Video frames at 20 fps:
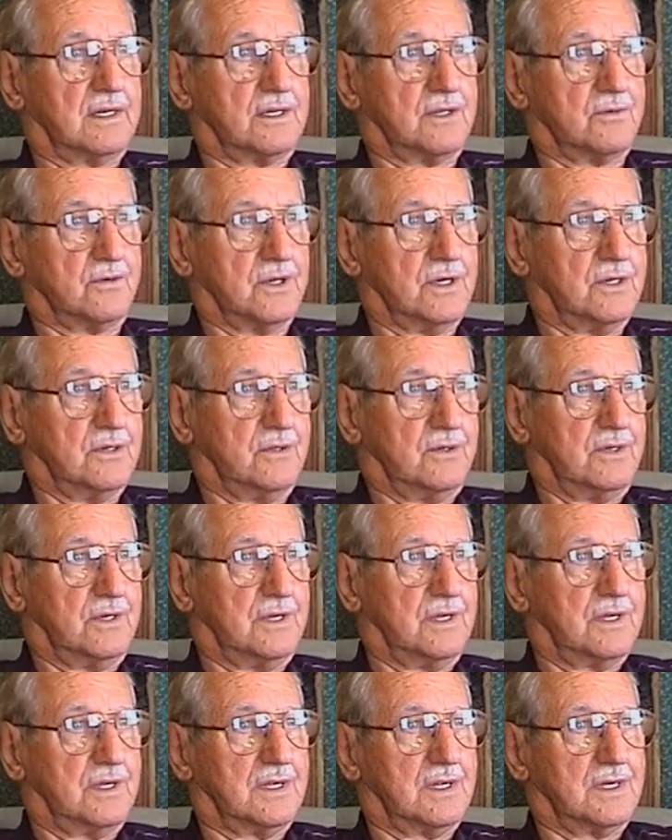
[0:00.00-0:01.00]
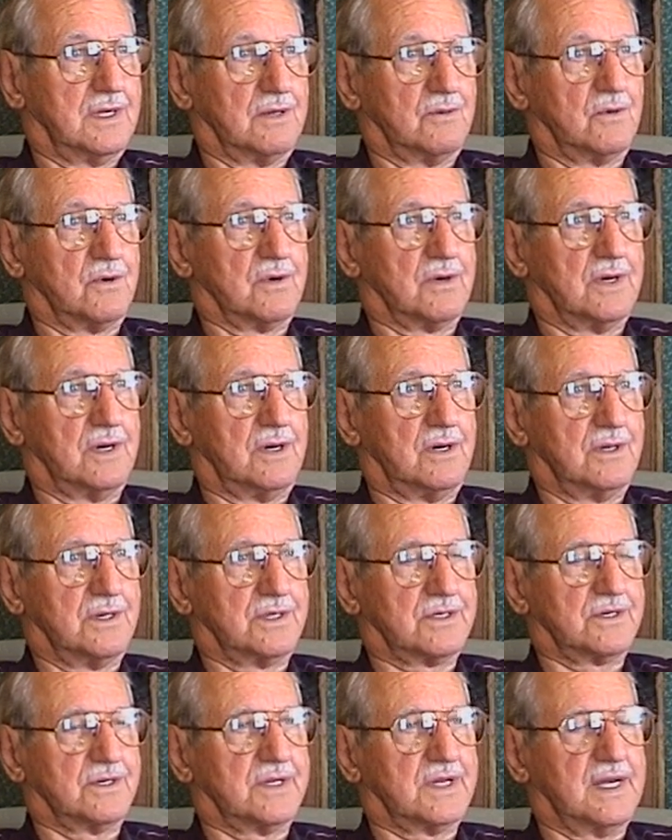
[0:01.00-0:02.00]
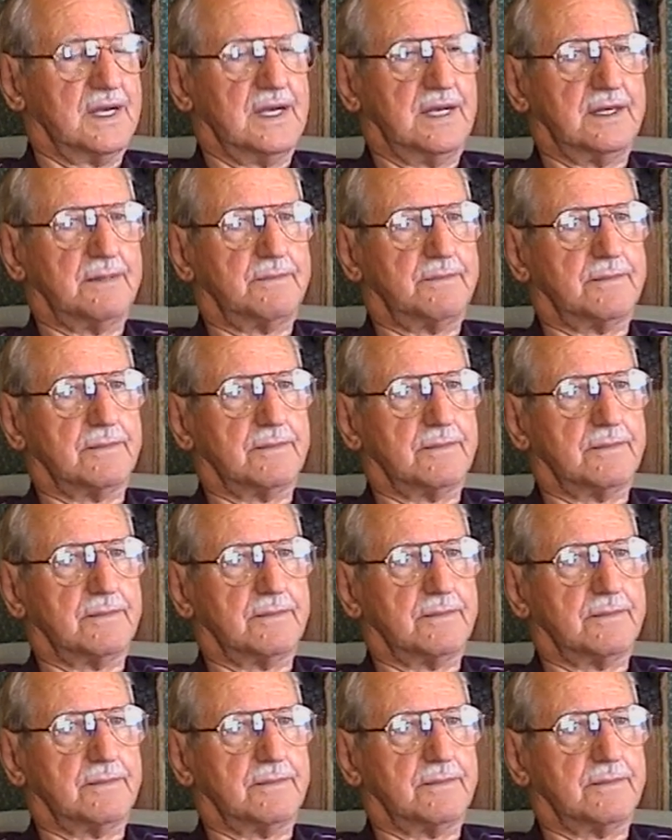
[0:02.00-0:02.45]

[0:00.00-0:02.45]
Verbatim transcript: the road that we were on, so they